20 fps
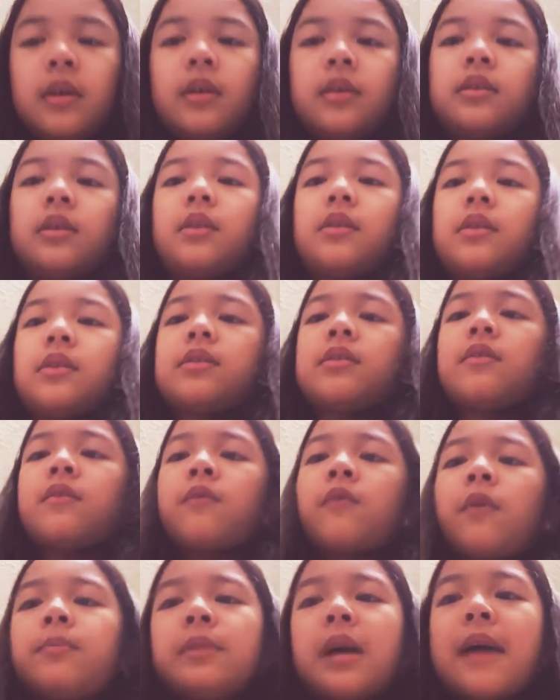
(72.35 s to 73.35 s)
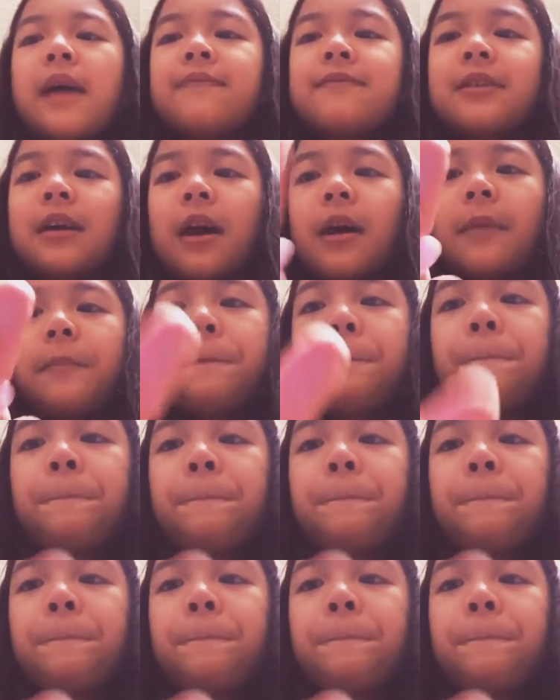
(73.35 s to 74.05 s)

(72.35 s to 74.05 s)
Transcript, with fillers: So this is from last time.